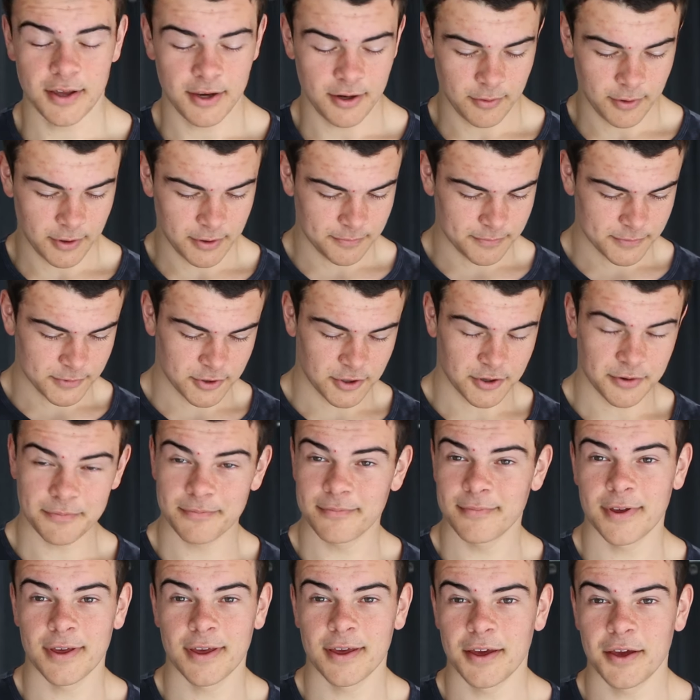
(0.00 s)
Anyway, sorry,
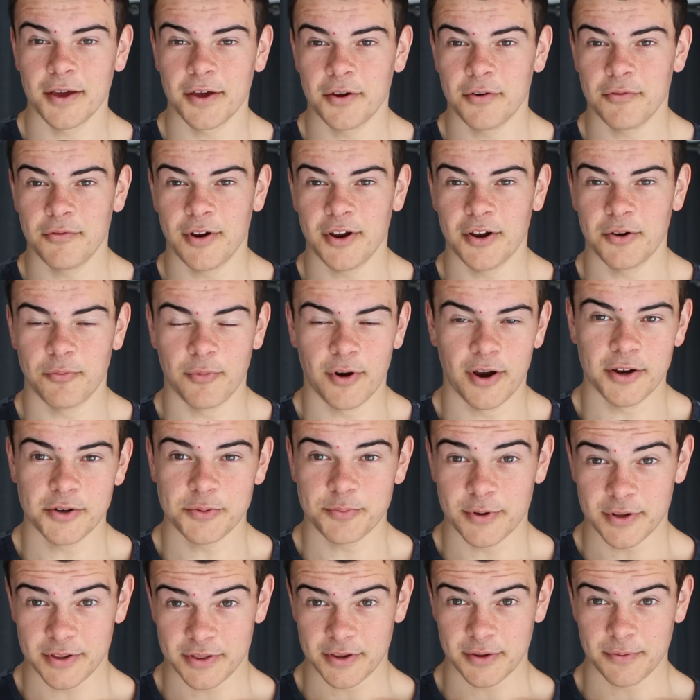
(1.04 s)
random
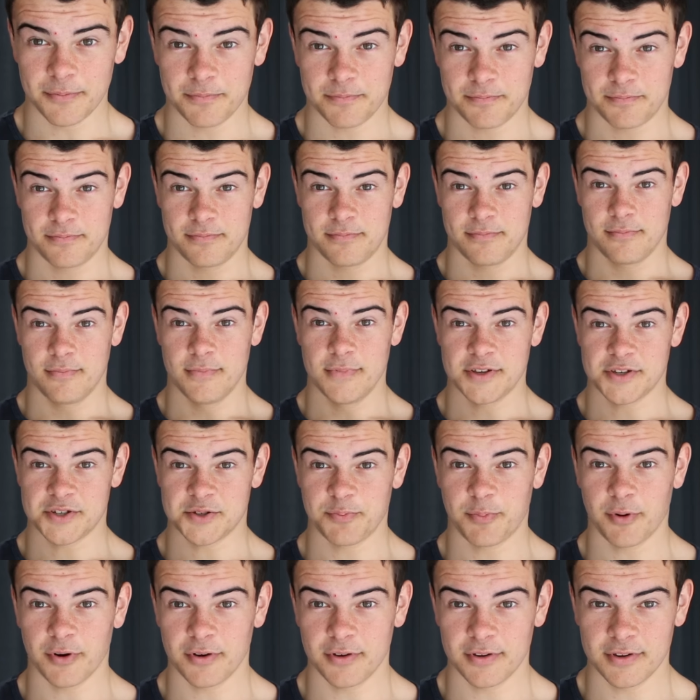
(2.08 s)
rant, but
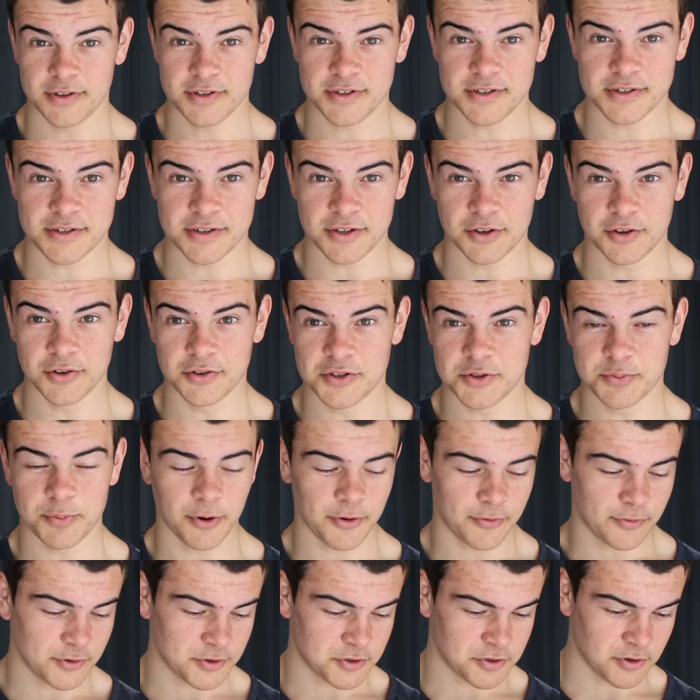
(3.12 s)
this is a good
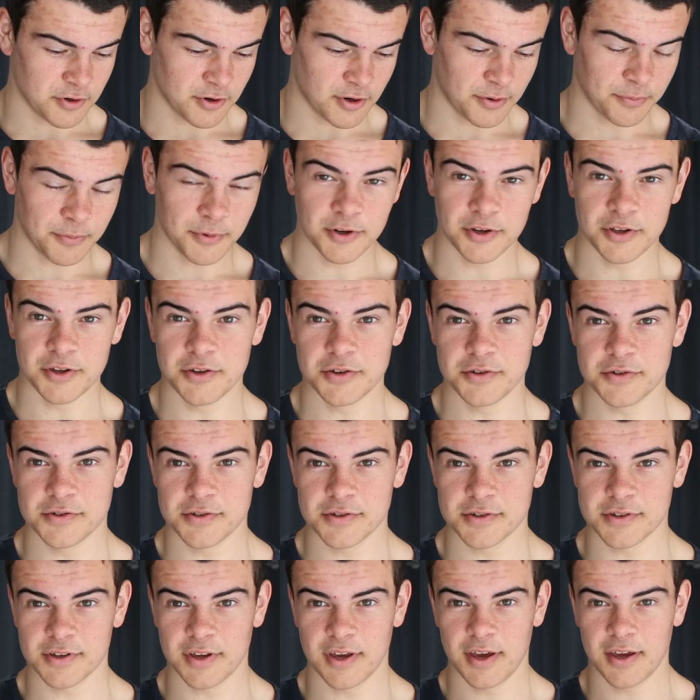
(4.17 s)
spot for sure. I'm going to use
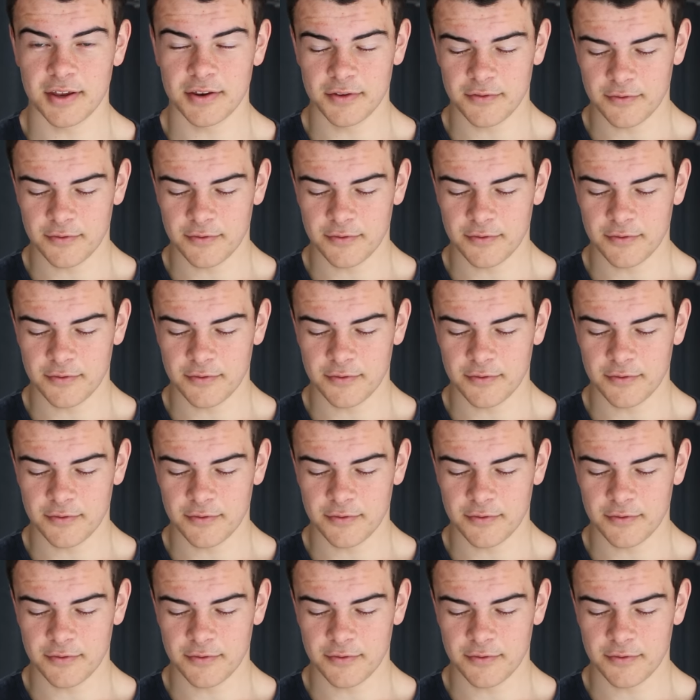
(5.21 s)
this again in